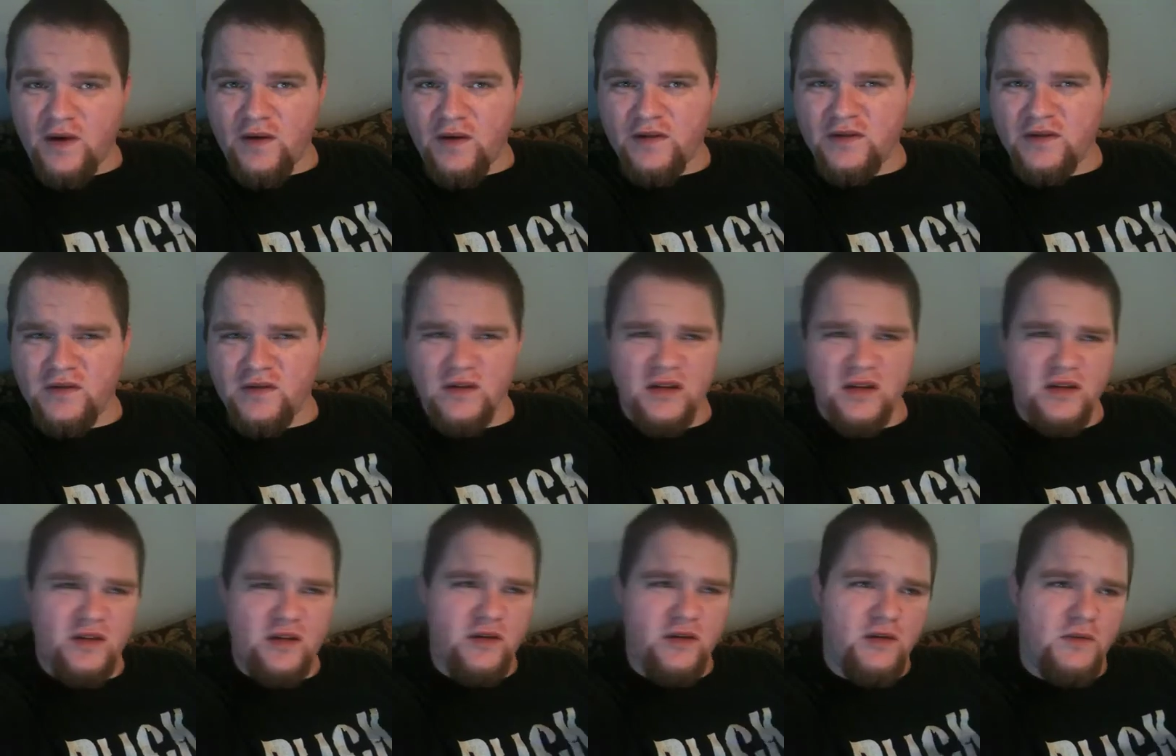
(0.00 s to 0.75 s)
Series
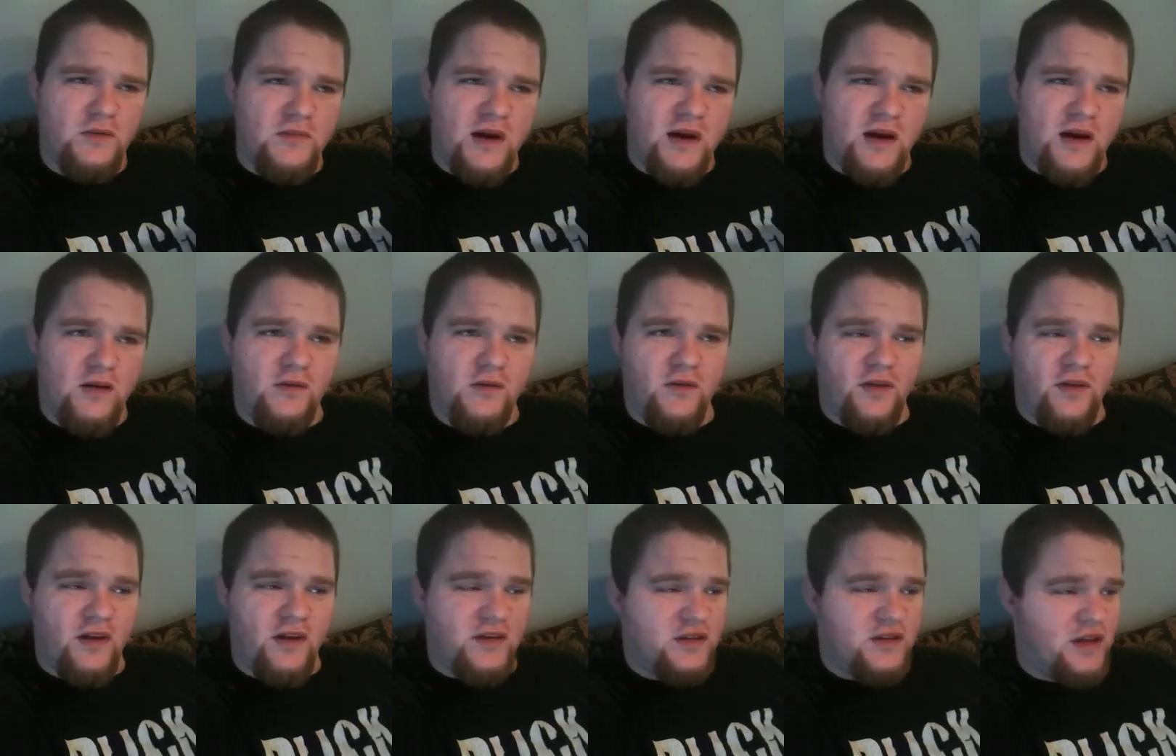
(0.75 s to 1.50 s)
ain't till about
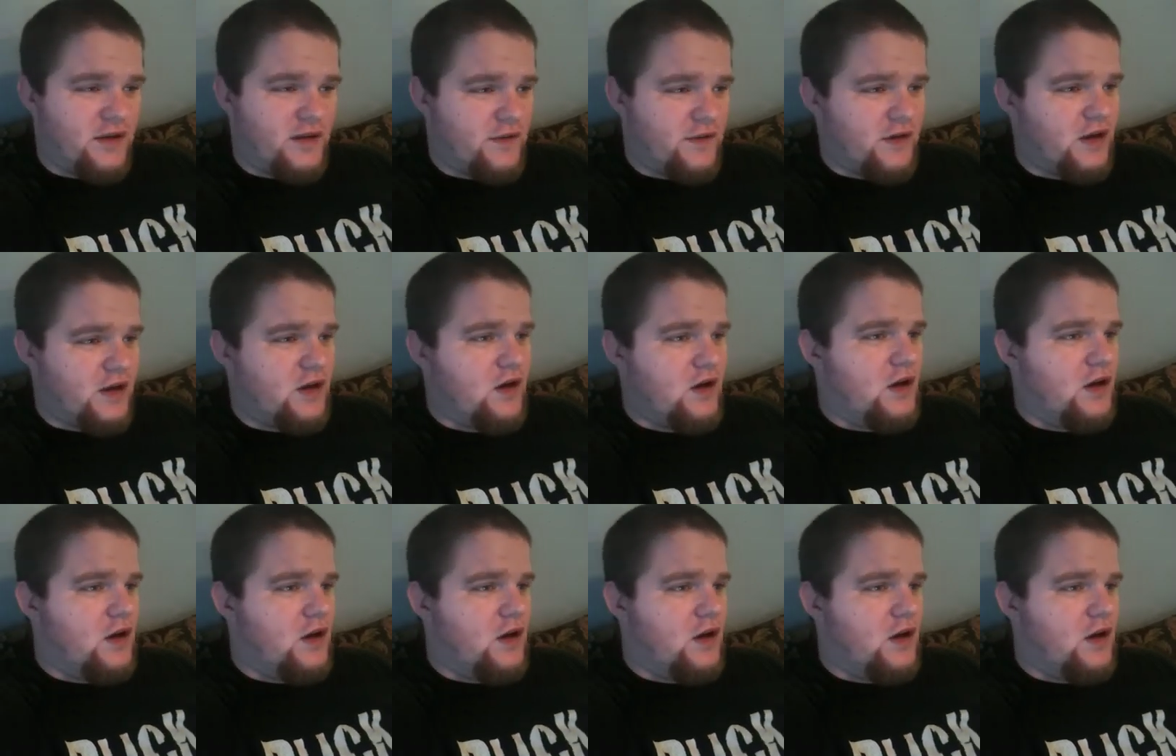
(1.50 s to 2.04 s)
Thanksgiving.